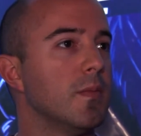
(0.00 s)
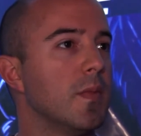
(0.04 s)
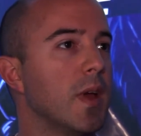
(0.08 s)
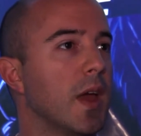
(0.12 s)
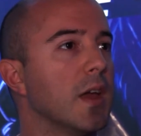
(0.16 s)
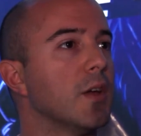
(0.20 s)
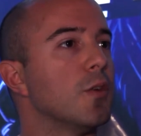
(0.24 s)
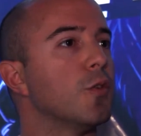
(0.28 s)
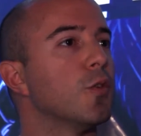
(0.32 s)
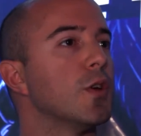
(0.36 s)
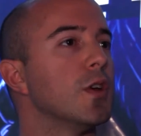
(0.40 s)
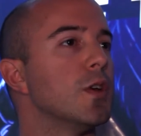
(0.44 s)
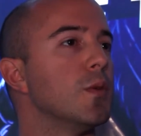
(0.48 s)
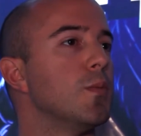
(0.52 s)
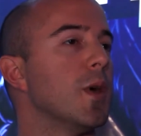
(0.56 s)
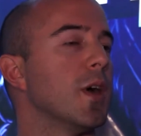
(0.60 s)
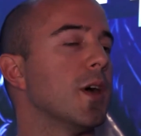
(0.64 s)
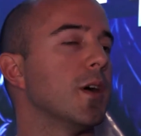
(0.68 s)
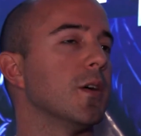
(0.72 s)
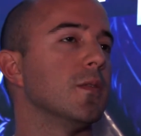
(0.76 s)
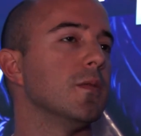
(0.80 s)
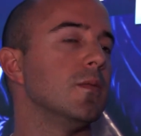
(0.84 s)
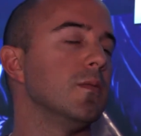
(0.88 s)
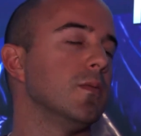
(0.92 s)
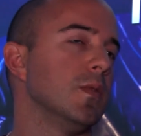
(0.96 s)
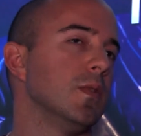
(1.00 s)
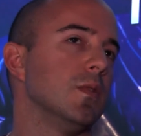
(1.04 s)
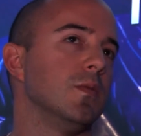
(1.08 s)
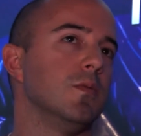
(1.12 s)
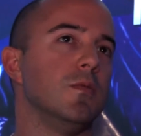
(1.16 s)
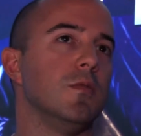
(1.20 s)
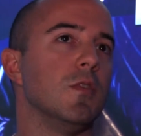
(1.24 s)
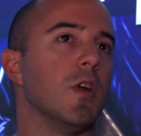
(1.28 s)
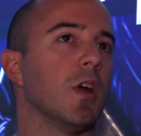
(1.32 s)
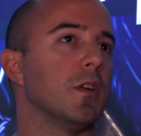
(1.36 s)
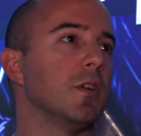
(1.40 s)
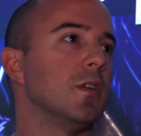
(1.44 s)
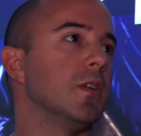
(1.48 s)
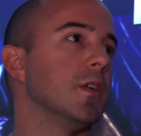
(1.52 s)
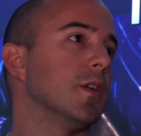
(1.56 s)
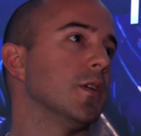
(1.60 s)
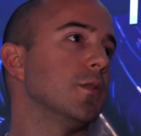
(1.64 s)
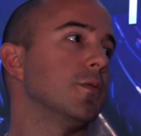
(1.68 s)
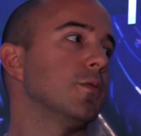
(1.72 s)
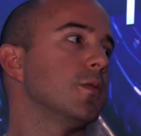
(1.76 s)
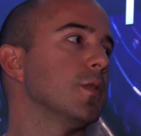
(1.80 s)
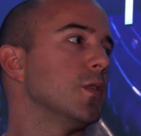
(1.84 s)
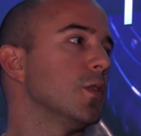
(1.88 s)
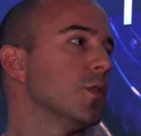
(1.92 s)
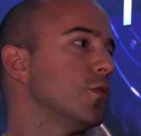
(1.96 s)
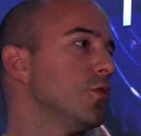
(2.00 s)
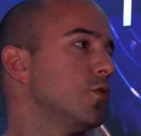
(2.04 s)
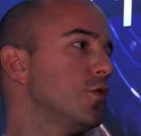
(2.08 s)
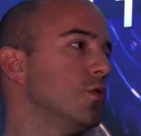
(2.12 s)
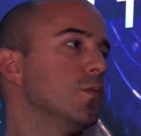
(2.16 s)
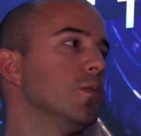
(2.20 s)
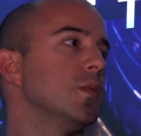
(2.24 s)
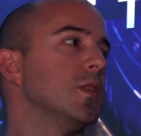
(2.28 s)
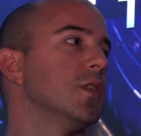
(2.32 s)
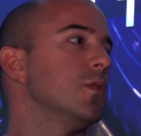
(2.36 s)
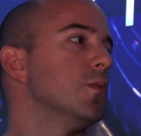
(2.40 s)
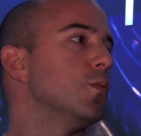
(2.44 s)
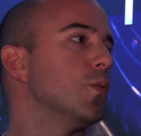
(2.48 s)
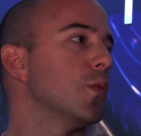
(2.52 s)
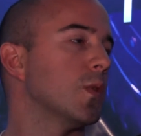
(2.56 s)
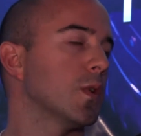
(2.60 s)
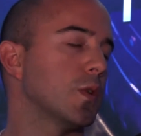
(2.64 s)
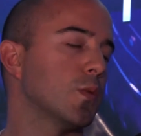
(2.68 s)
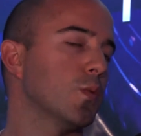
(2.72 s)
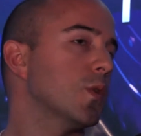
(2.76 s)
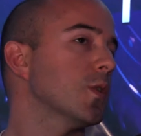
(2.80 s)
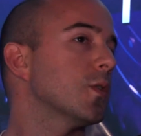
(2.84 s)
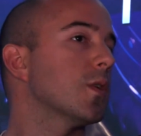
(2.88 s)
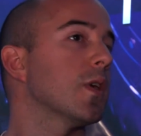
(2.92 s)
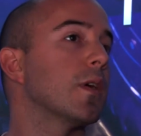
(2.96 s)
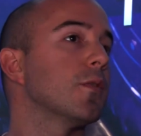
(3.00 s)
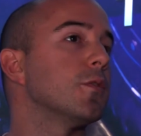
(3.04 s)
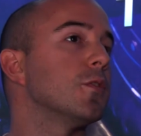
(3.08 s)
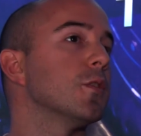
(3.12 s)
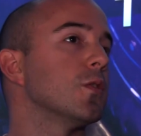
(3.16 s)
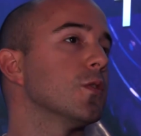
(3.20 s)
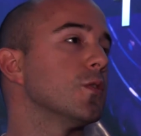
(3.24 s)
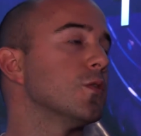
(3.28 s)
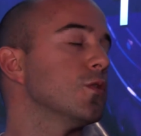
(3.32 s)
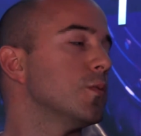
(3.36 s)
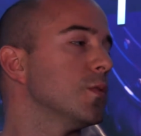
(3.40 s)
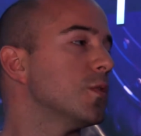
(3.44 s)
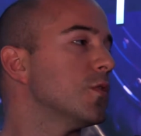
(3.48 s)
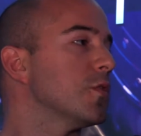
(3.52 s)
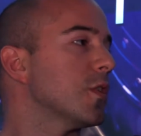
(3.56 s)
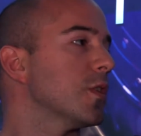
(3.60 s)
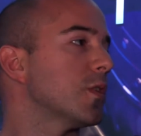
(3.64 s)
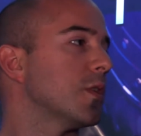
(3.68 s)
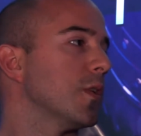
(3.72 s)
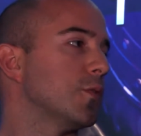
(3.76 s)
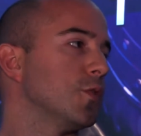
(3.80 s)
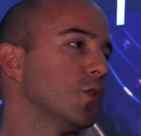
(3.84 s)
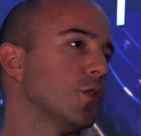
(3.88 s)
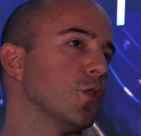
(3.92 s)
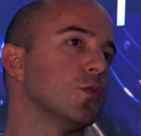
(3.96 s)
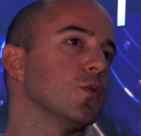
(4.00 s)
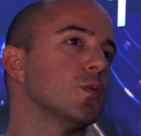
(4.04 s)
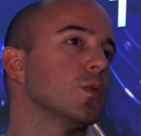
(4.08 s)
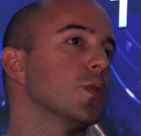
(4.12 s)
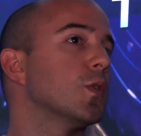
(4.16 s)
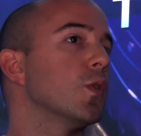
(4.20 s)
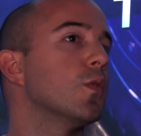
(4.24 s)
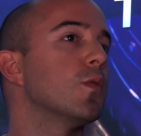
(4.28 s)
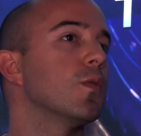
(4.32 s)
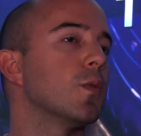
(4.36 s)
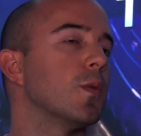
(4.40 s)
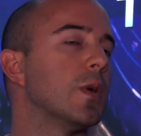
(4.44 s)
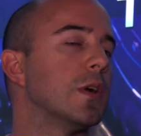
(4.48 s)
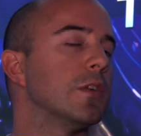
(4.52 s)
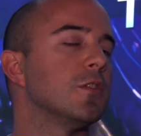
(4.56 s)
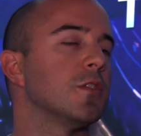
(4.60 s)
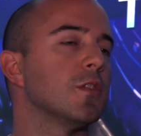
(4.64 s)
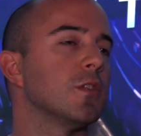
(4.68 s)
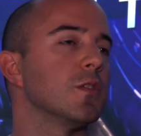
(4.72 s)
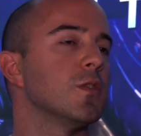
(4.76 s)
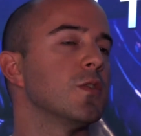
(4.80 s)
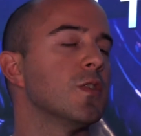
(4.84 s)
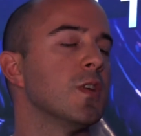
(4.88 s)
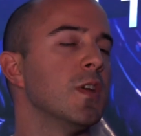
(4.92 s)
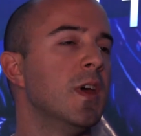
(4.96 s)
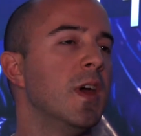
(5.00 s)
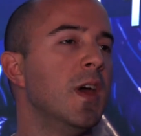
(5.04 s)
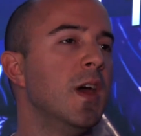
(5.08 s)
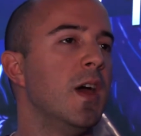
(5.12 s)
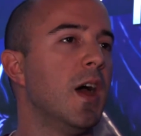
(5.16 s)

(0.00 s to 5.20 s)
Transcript: angry about not enough, it's too many Warcraft heroes, too many Starcraft heroes, one Overwatch heroes,